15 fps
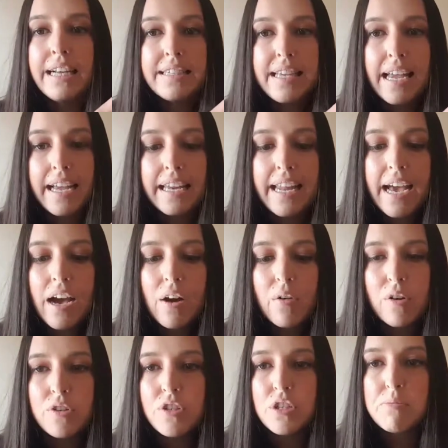link's hanging
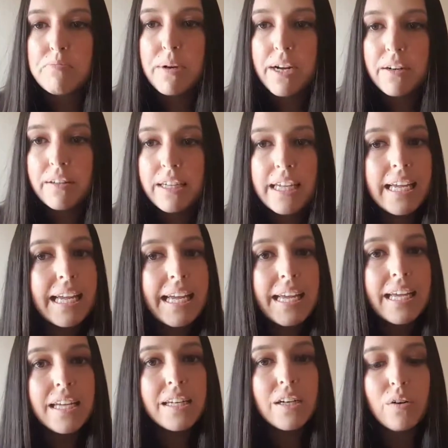out or it's just barely
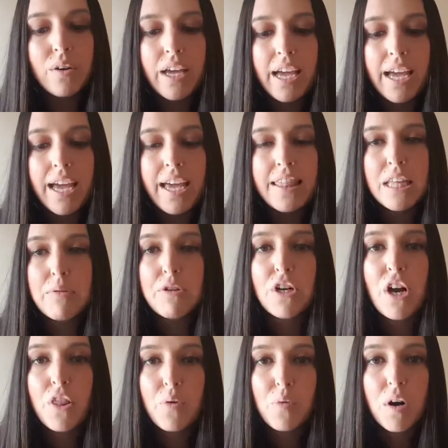in, okay? And then when
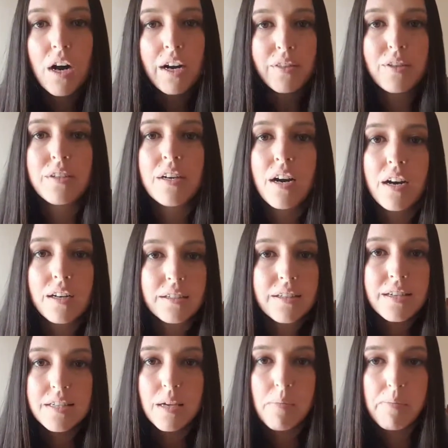you're on the walk and the dog
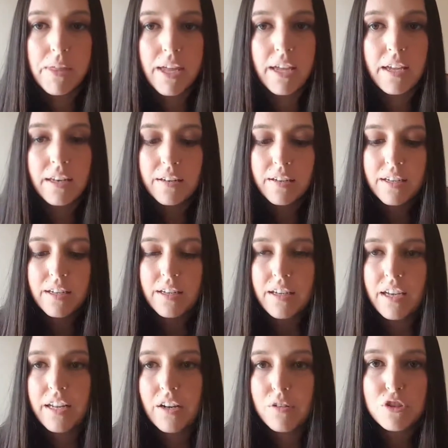does something and,
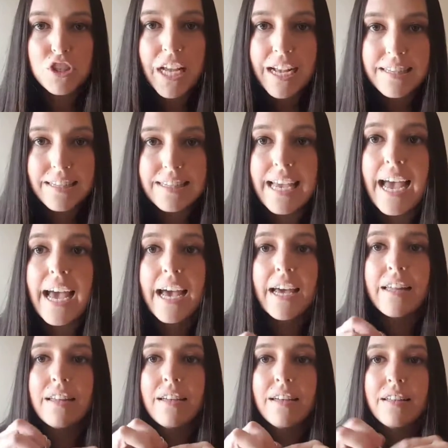you know, shakes its
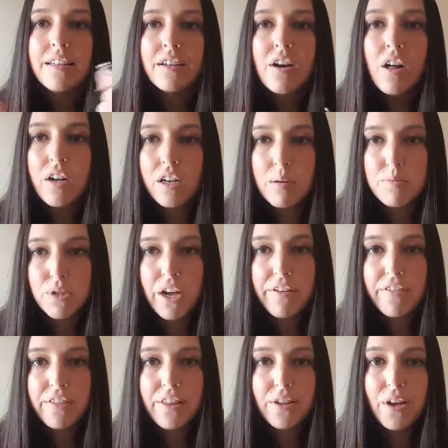head, the collar comes
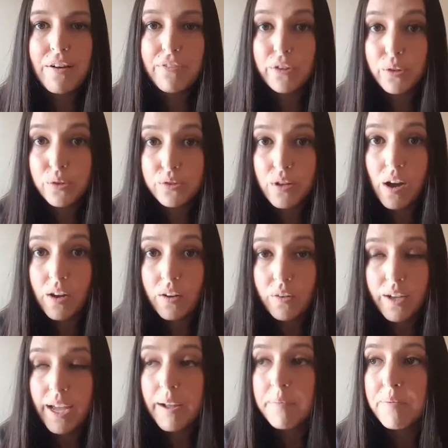off and then you have a loose dog,
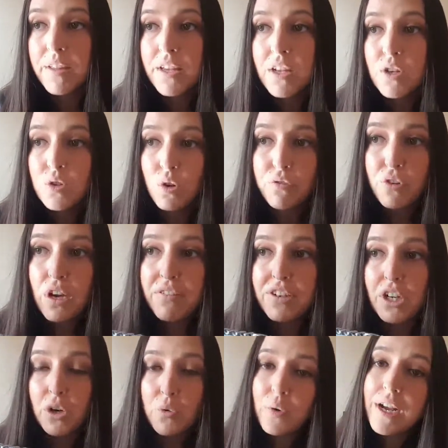okay? So if you have
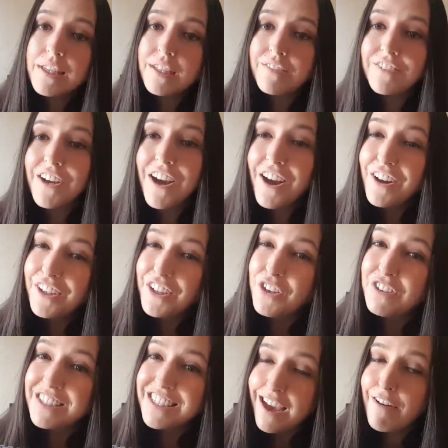an aggressive dog,
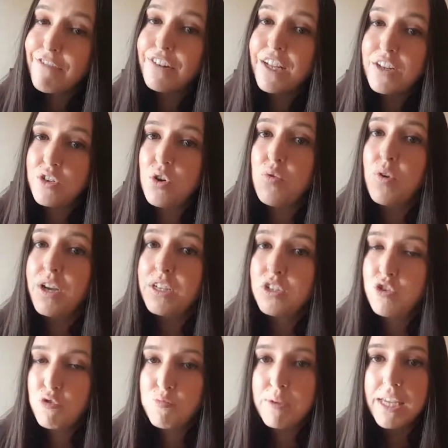you definitely don't
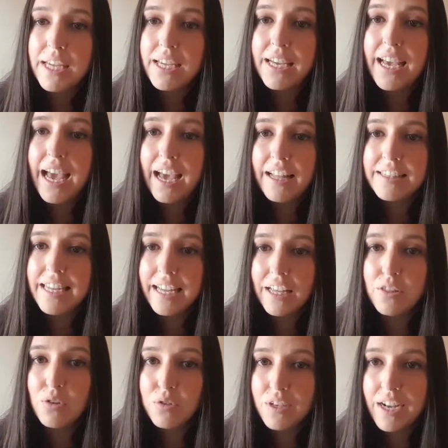want to be
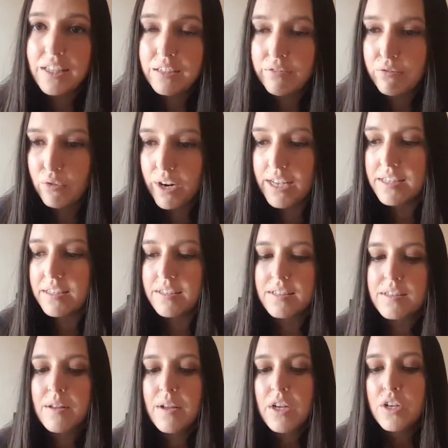taking those kinds of
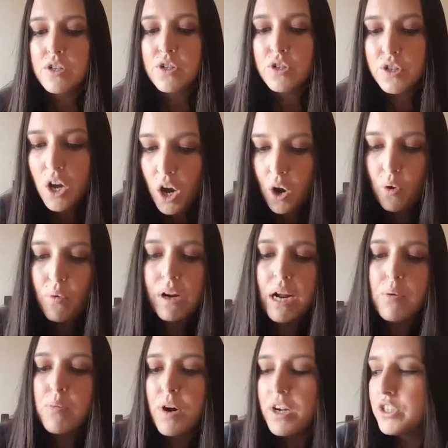risks. So
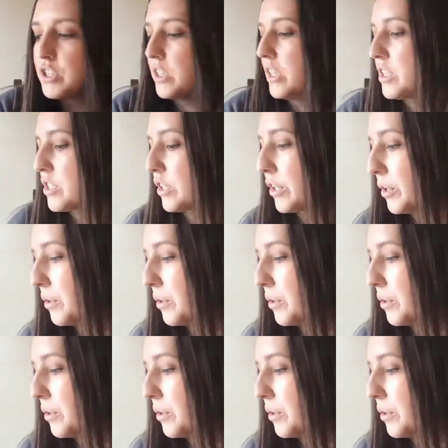what I want you to